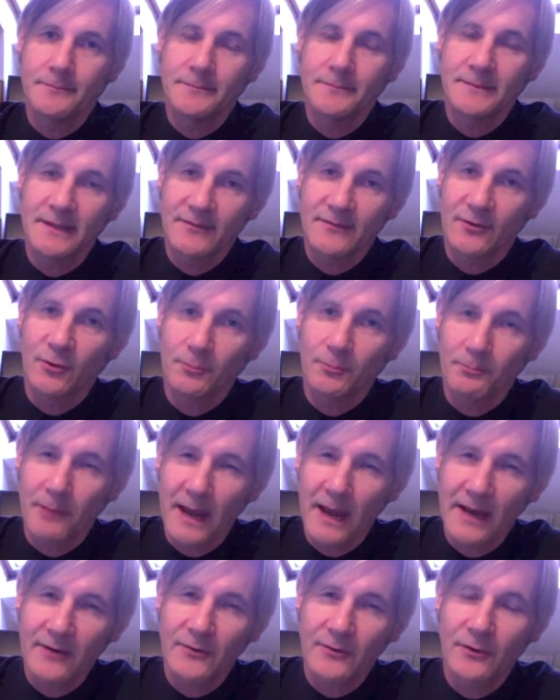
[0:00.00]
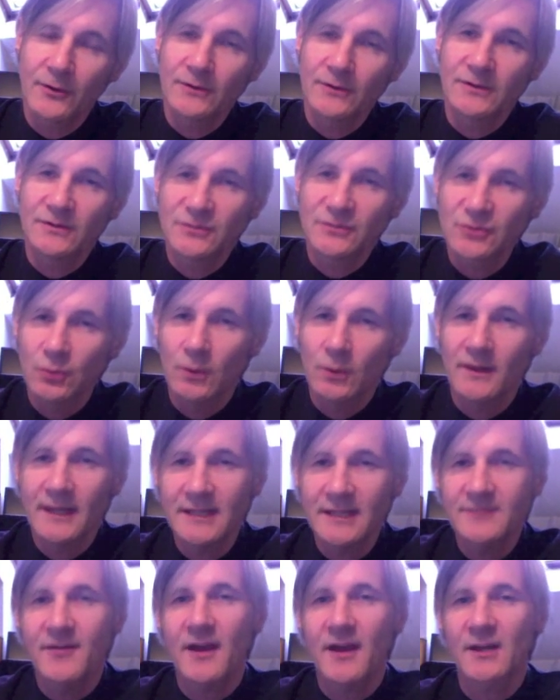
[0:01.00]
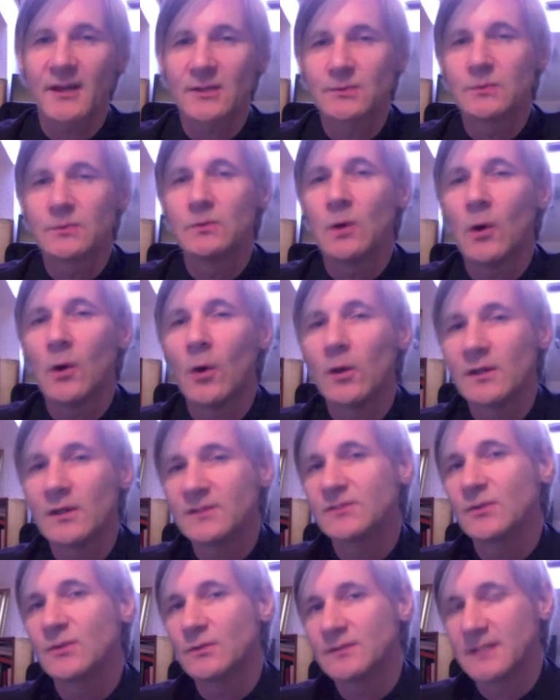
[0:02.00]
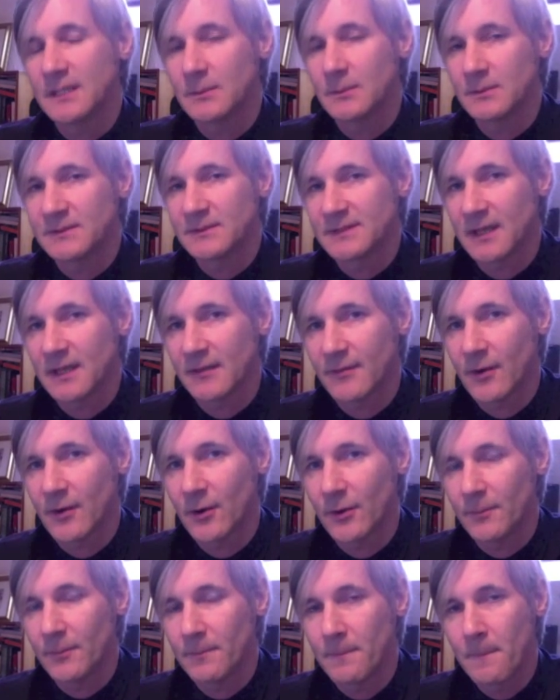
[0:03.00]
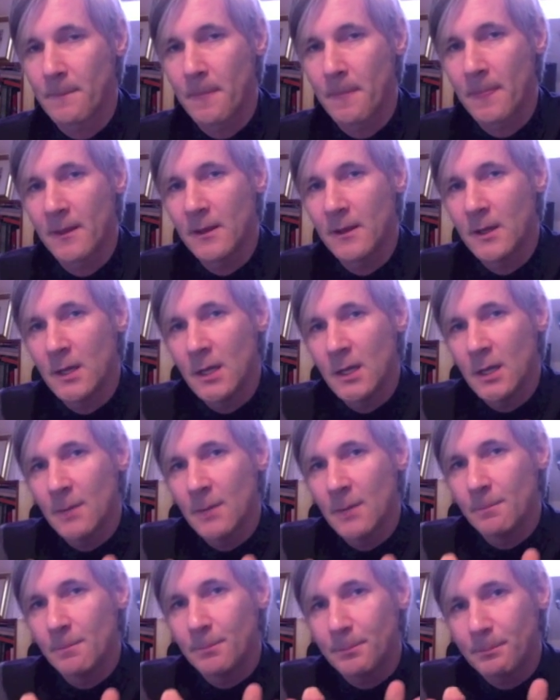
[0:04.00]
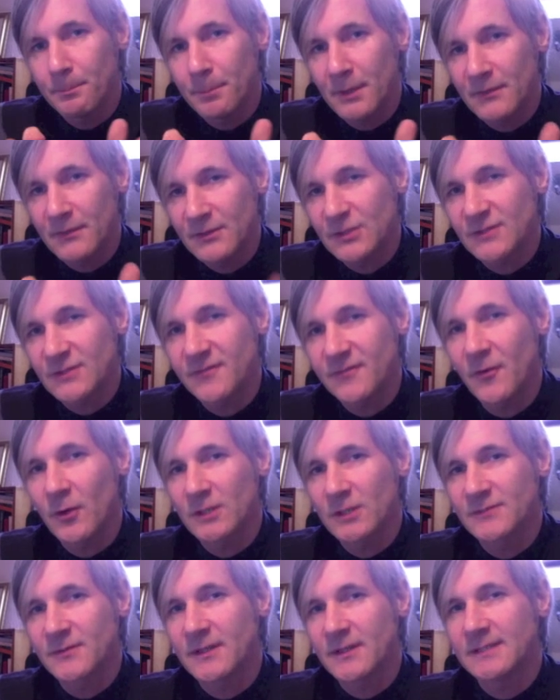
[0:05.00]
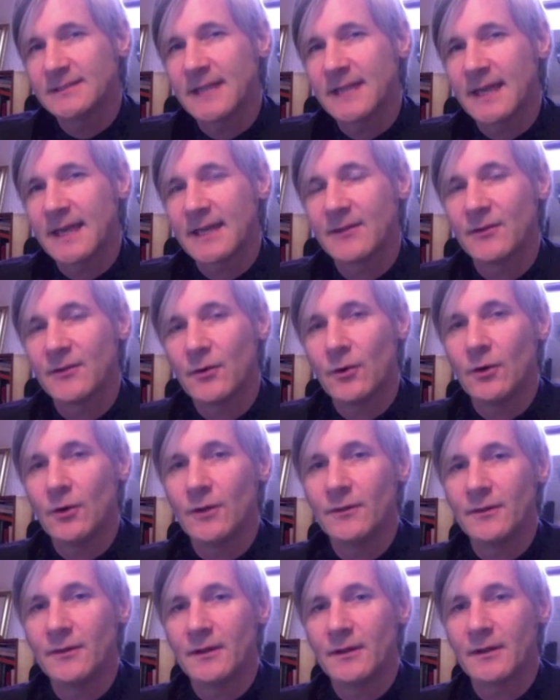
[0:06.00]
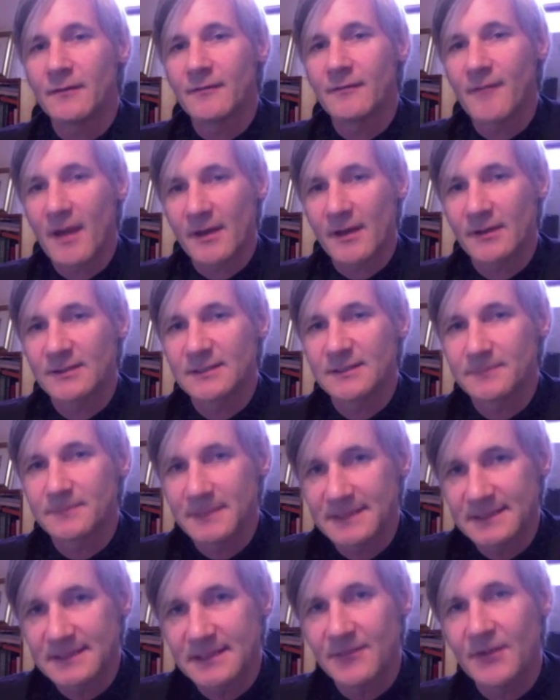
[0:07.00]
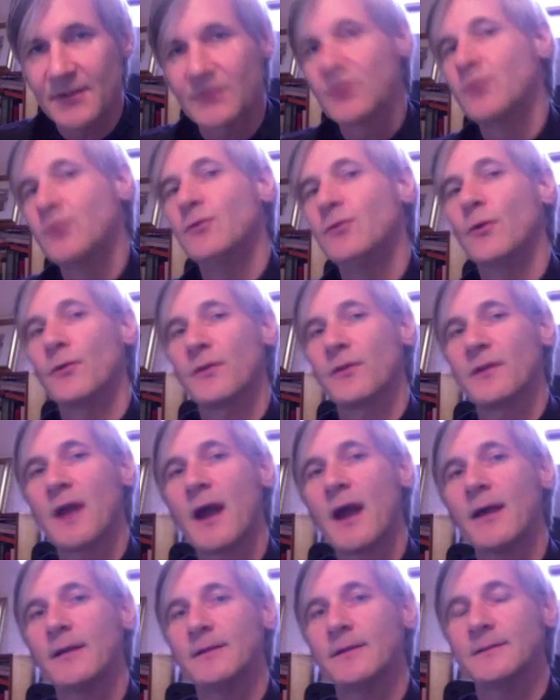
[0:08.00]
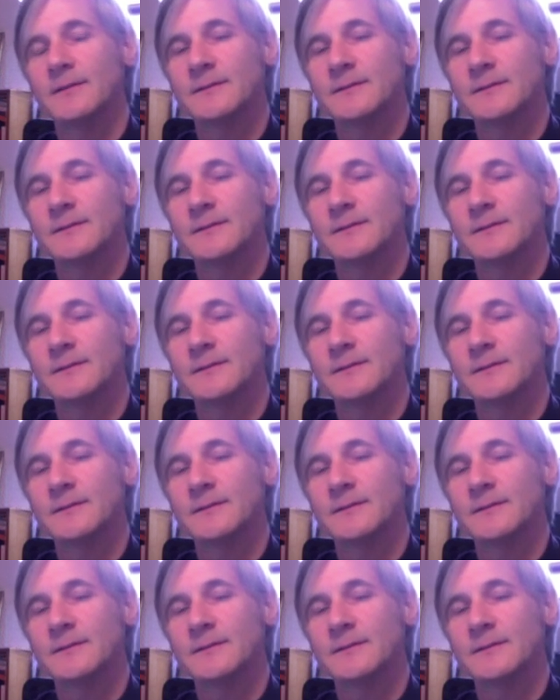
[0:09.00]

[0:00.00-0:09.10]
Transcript: difficult backgrounds and so on. These factors were all associated with self-harm. But if I just focus for a second on the factors specific to Northern Ireland,